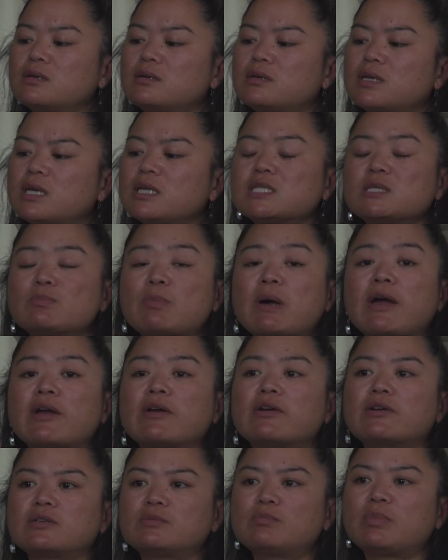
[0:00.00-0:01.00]

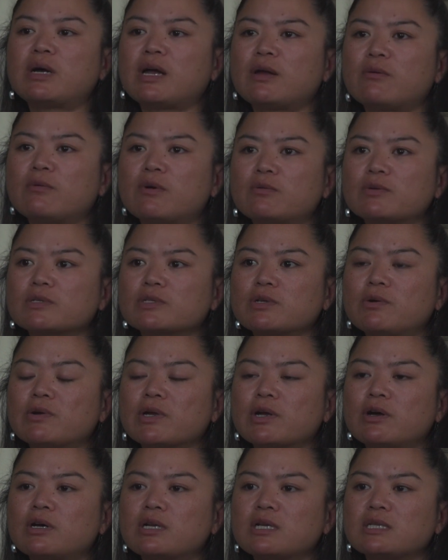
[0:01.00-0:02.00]
inspired by what was
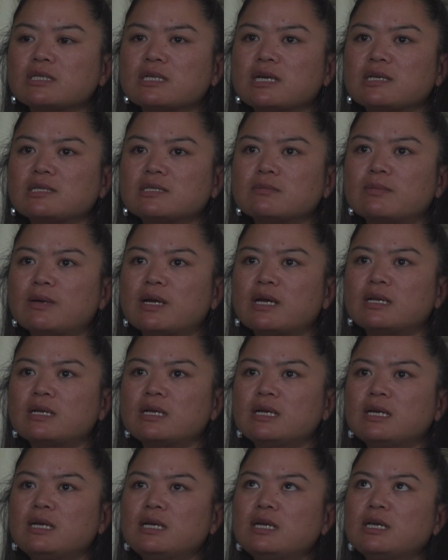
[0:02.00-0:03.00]
going on inside Tibet,
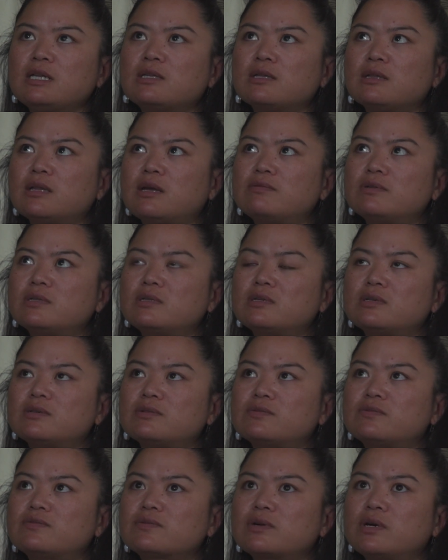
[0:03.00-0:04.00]
the level
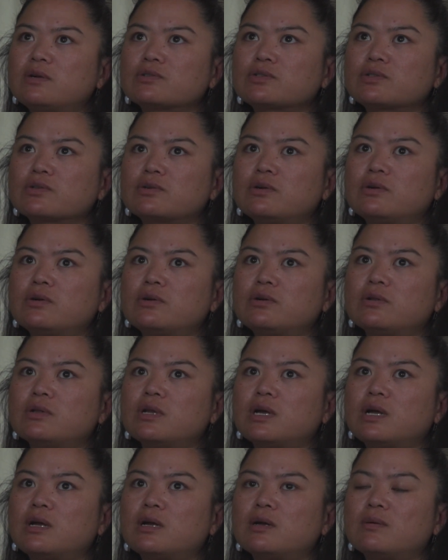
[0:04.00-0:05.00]
of
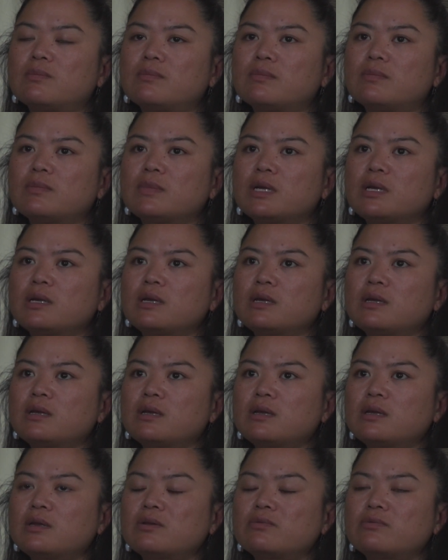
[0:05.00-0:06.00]
cultural
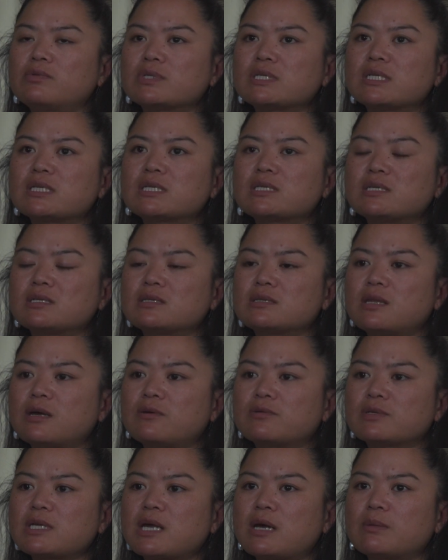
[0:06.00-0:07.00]
resistance
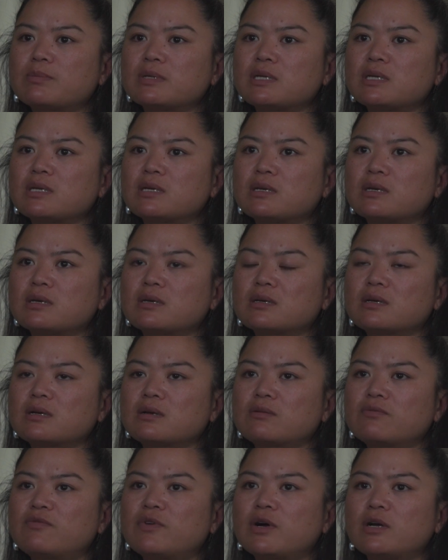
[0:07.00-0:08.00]
that was happening
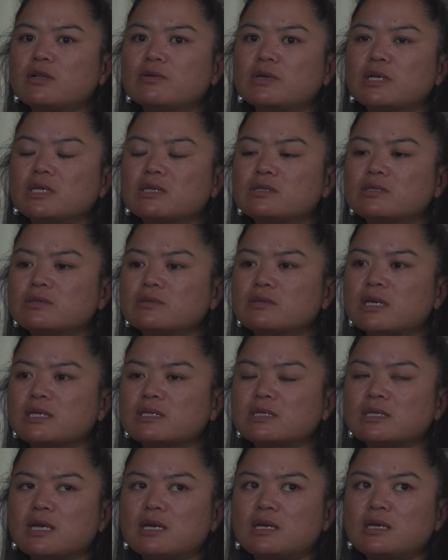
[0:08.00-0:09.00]
following the
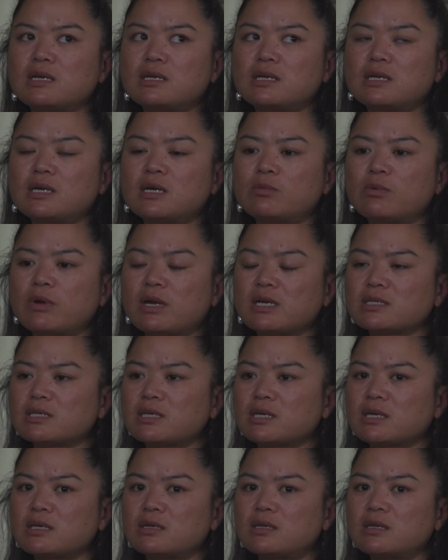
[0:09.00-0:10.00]
2008
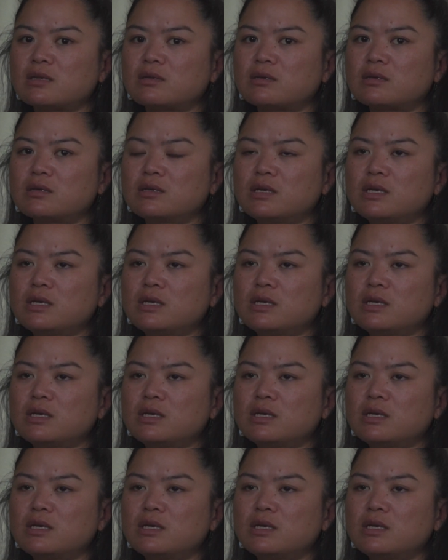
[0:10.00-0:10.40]
uprising, and then